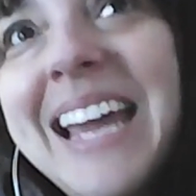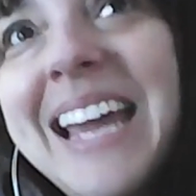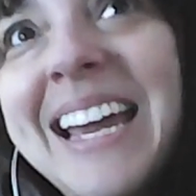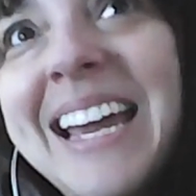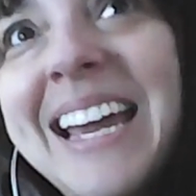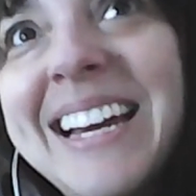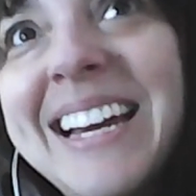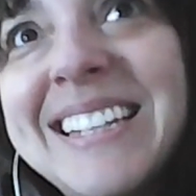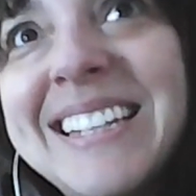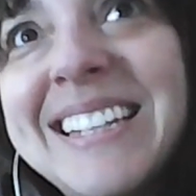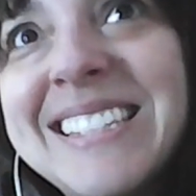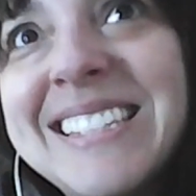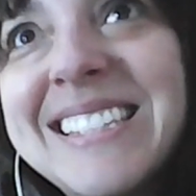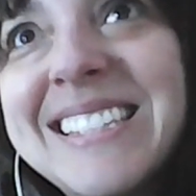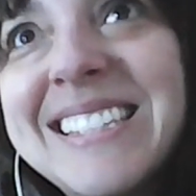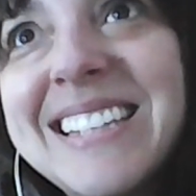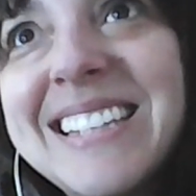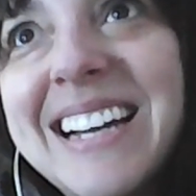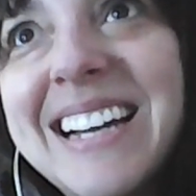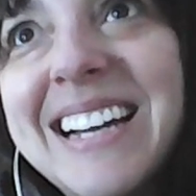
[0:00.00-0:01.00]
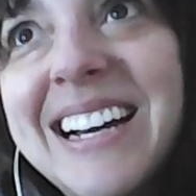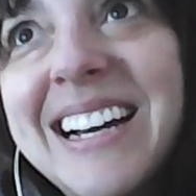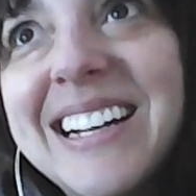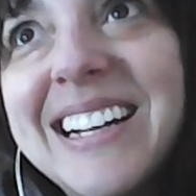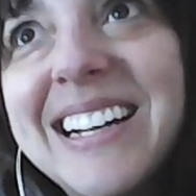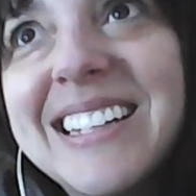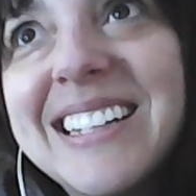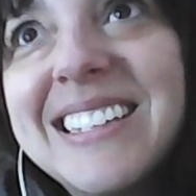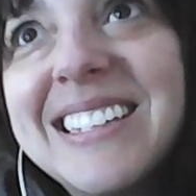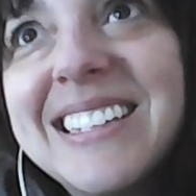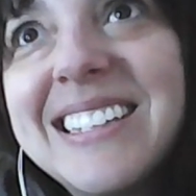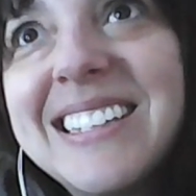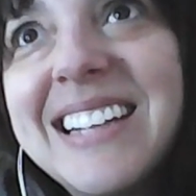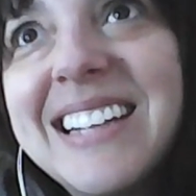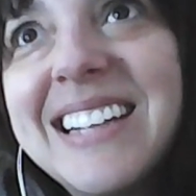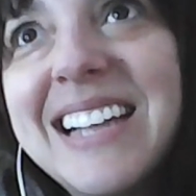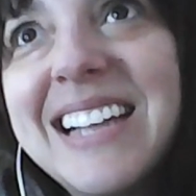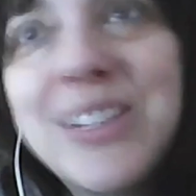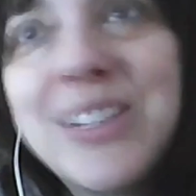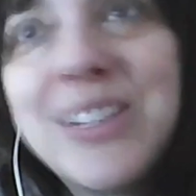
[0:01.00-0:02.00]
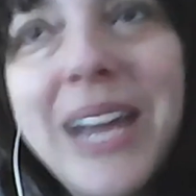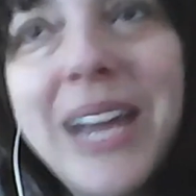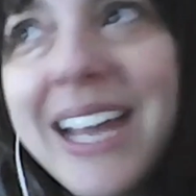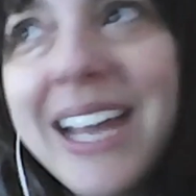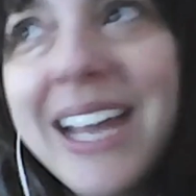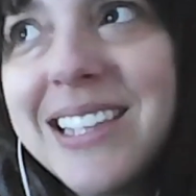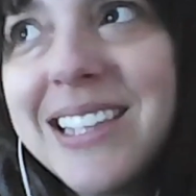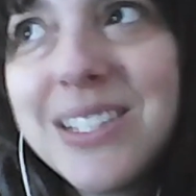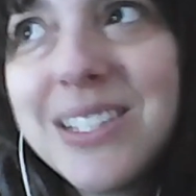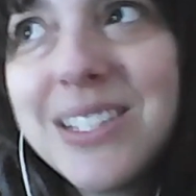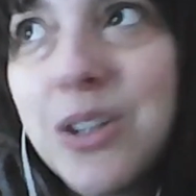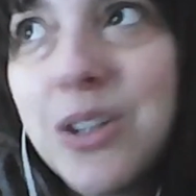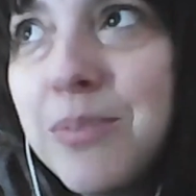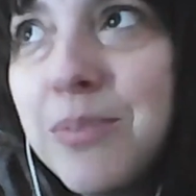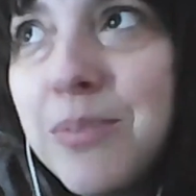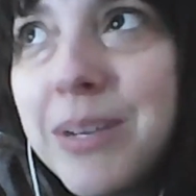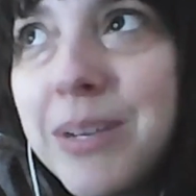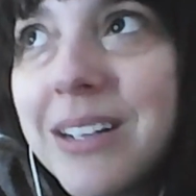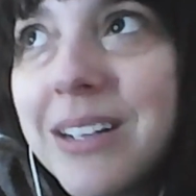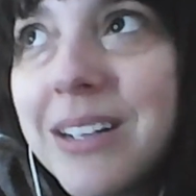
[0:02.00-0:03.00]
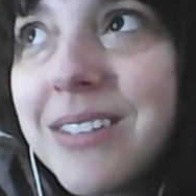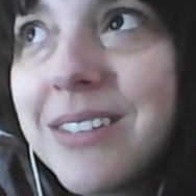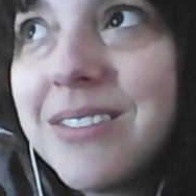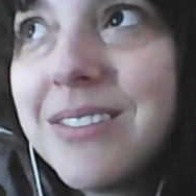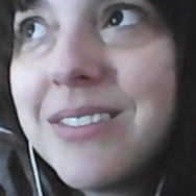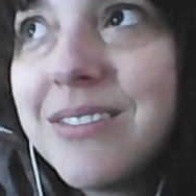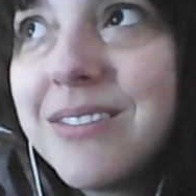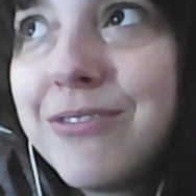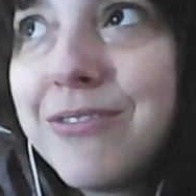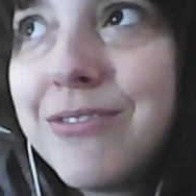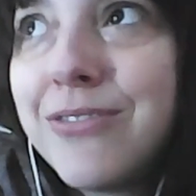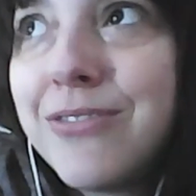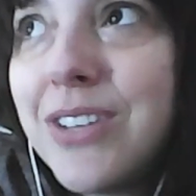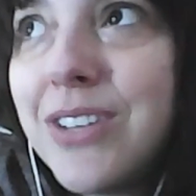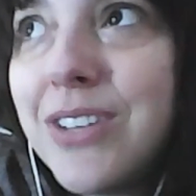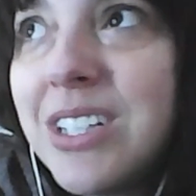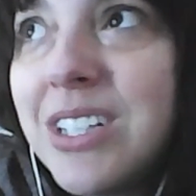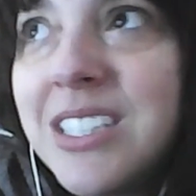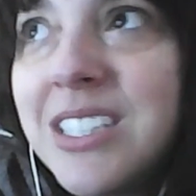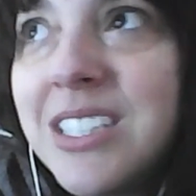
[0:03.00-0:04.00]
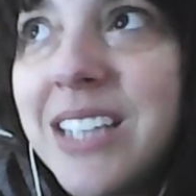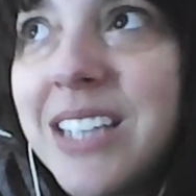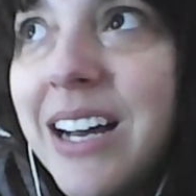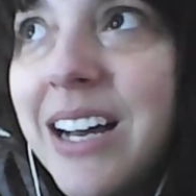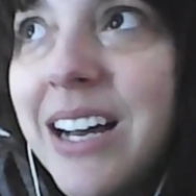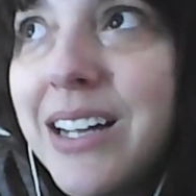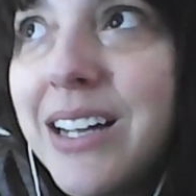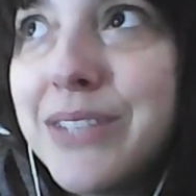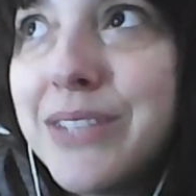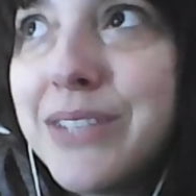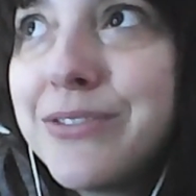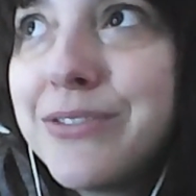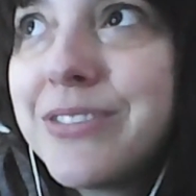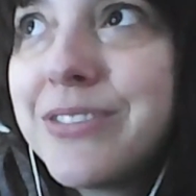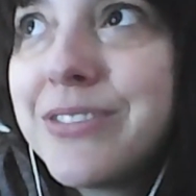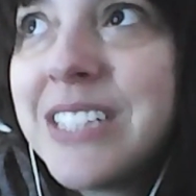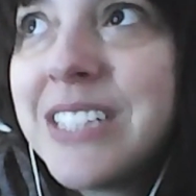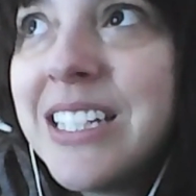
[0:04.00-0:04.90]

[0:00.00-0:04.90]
And so I had this notebook full of